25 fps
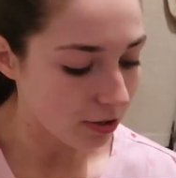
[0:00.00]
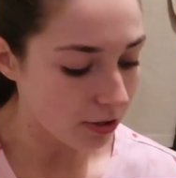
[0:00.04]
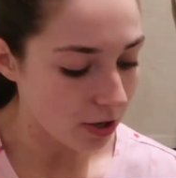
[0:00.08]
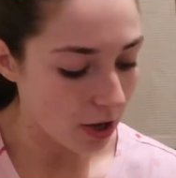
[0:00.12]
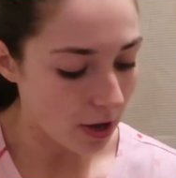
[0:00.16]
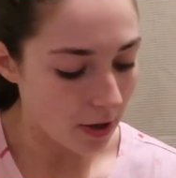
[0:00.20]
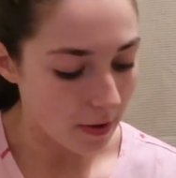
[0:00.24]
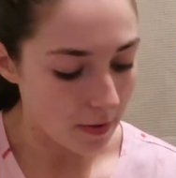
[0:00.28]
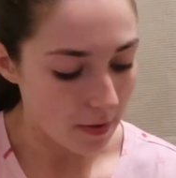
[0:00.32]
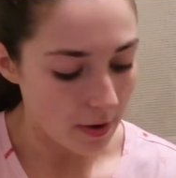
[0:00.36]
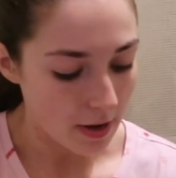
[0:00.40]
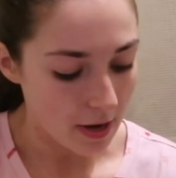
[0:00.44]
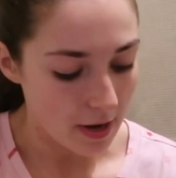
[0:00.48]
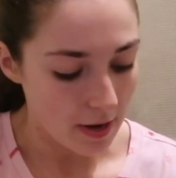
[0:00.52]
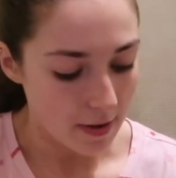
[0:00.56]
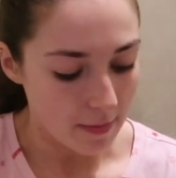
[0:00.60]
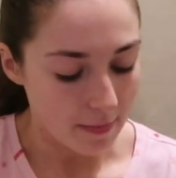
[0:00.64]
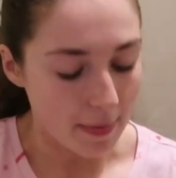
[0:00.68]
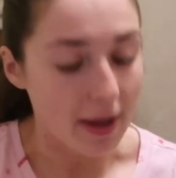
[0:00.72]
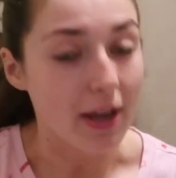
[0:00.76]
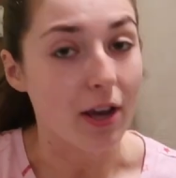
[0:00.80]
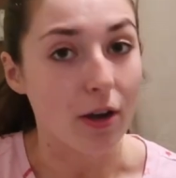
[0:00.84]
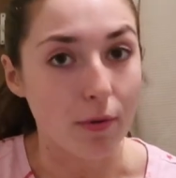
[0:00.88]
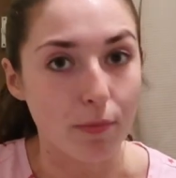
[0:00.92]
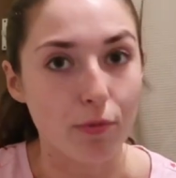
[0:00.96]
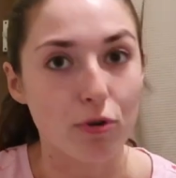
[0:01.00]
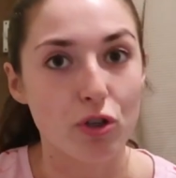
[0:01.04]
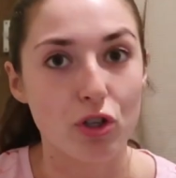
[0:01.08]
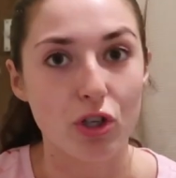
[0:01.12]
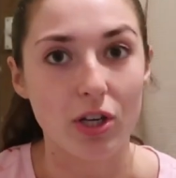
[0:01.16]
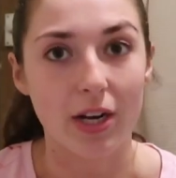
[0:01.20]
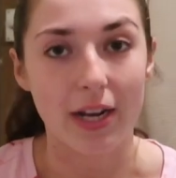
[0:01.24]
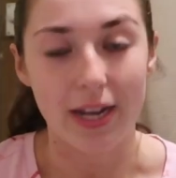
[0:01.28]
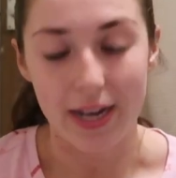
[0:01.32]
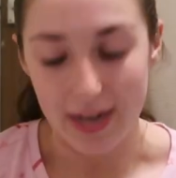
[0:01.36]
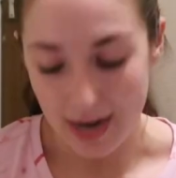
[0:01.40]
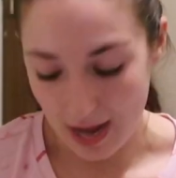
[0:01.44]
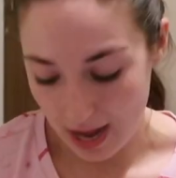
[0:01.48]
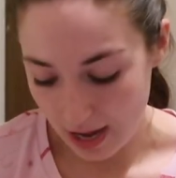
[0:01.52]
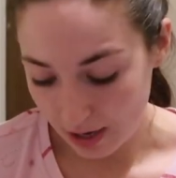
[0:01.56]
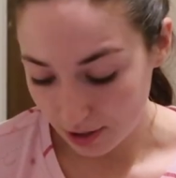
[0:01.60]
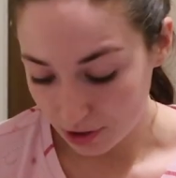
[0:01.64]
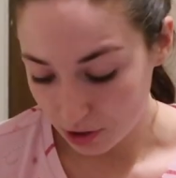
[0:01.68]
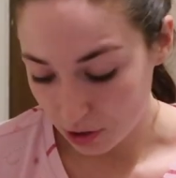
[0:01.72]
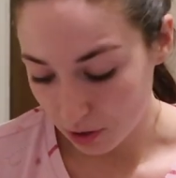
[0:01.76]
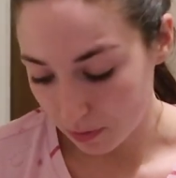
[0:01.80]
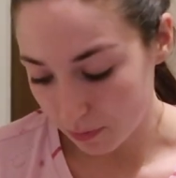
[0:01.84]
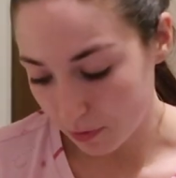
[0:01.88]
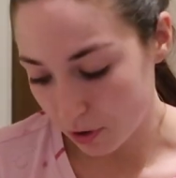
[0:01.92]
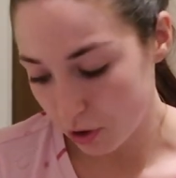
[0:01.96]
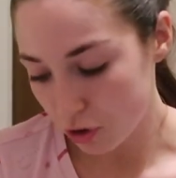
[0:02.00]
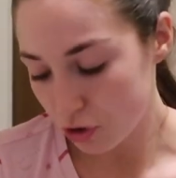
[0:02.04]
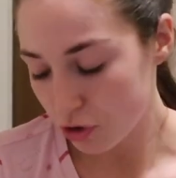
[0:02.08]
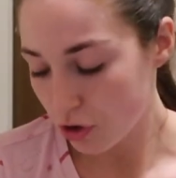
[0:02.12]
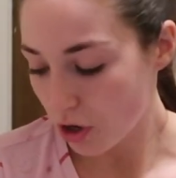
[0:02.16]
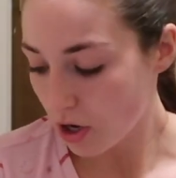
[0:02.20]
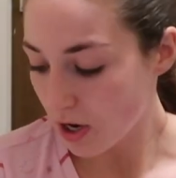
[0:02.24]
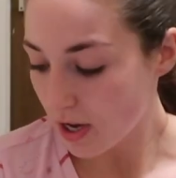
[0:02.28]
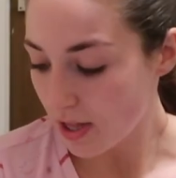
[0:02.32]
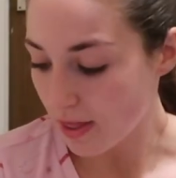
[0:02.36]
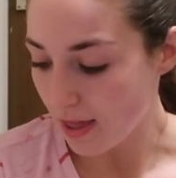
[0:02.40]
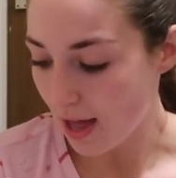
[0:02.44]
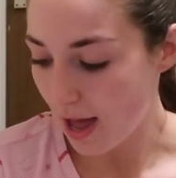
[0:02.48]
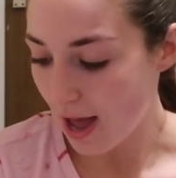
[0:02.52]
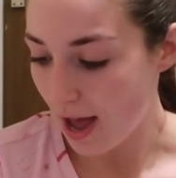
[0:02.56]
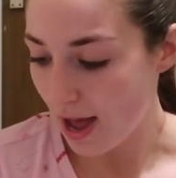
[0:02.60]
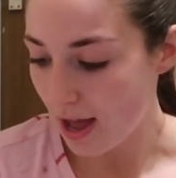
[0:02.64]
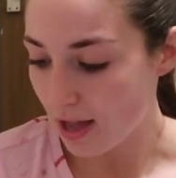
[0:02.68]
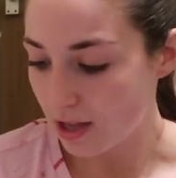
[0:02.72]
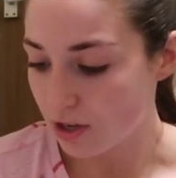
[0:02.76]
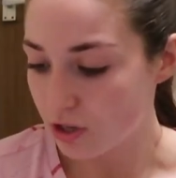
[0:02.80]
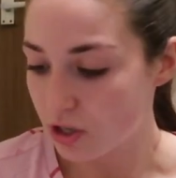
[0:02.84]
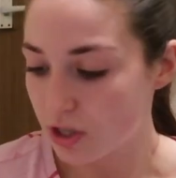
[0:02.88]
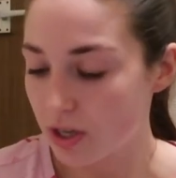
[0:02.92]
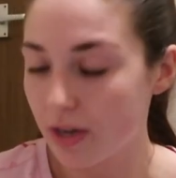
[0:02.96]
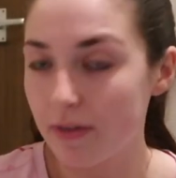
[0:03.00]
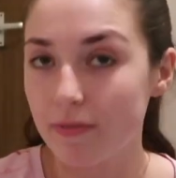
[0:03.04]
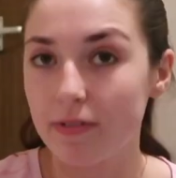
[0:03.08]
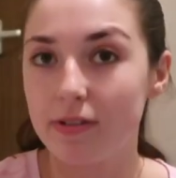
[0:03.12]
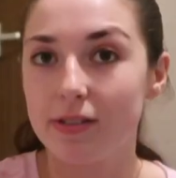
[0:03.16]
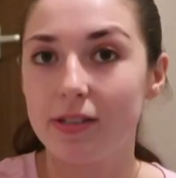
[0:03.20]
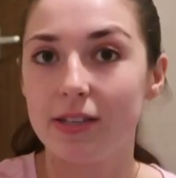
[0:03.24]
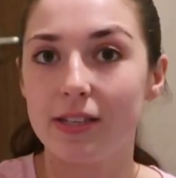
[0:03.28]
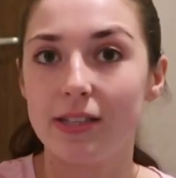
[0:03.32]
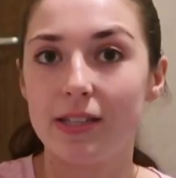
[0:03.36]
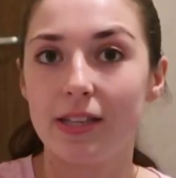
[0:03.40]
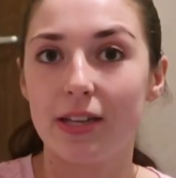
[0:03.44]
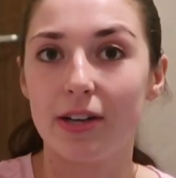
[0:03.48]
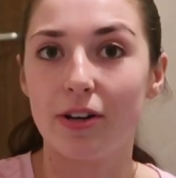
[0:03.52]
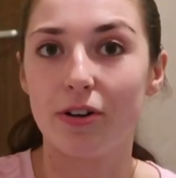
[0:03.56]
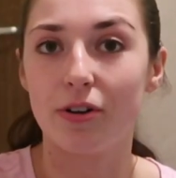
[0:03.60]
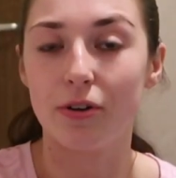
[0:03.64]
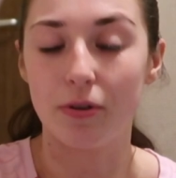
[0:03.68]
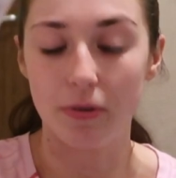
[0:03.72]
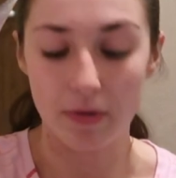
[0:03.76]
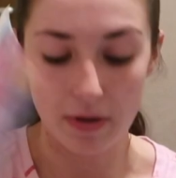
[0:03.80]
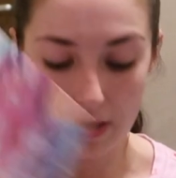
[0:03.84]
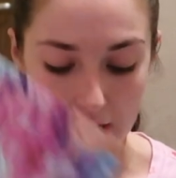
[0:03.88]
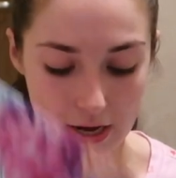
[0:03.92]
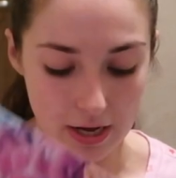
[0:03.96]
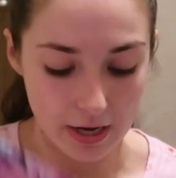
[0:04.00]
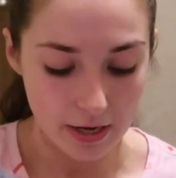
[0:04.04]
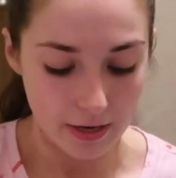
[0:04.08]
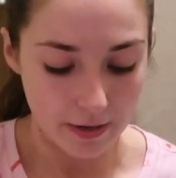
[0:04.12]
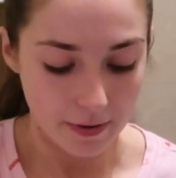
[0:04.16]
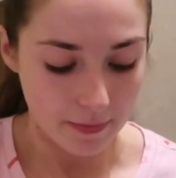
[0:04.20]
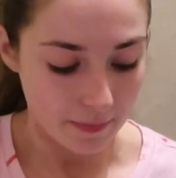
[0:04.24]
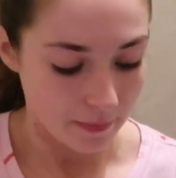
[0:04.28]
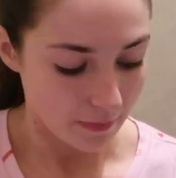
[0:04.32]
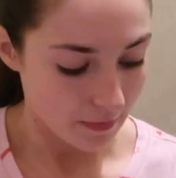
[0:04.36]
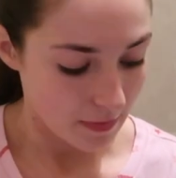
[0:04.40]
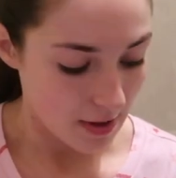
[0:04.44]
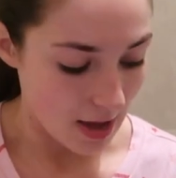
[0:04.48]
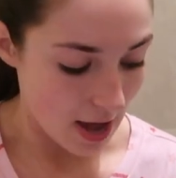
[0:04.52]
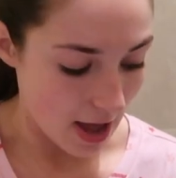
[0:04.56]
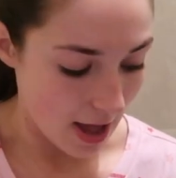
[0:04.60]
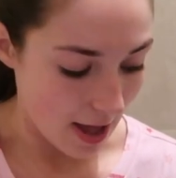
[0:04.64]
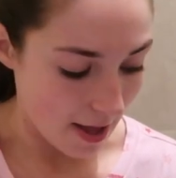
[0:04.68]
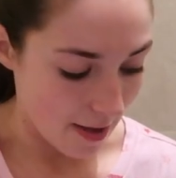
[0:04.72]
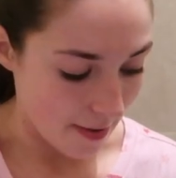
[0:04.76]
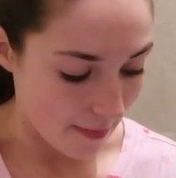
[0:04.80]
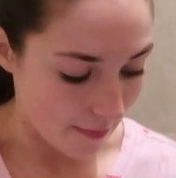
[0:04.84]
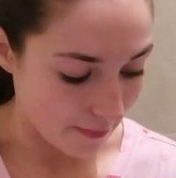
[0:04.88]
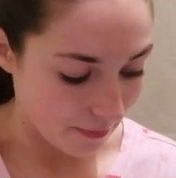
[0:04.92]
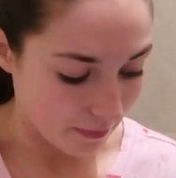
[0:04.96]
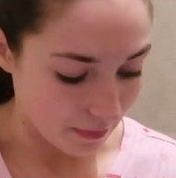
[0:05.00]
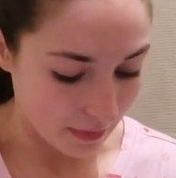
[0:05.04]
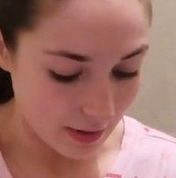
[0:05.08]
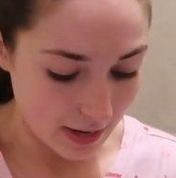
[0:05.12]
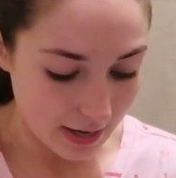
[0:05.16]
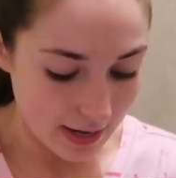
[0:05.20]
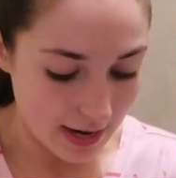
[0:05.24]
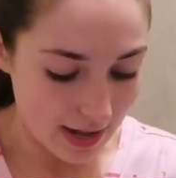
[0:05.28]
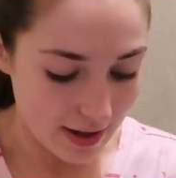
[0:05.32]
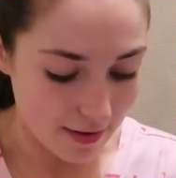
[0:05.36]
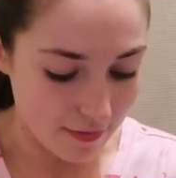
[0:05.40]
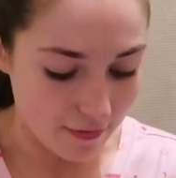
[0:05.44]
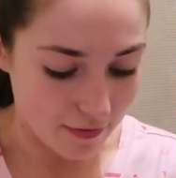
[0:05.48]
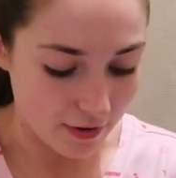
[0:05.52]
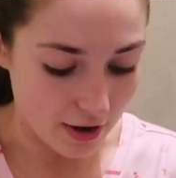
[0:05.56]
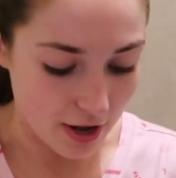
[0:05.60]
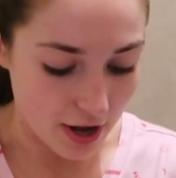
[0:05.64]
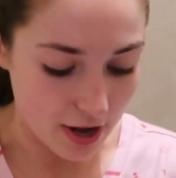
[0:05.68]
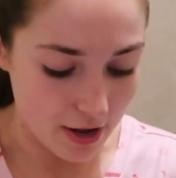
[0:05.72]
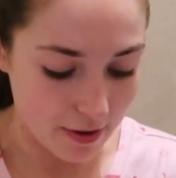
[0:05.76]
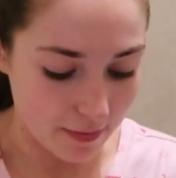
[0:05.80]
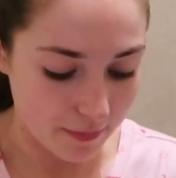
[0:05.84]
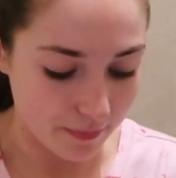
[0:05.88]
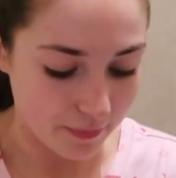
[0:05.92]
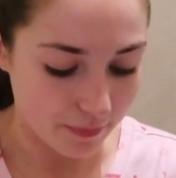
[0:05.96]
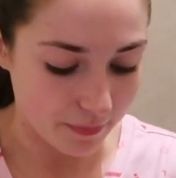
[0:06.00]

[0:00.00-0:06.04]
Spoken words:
So, makeup brush cleaner. So I'm going to try that. And she gave us this little leaflet.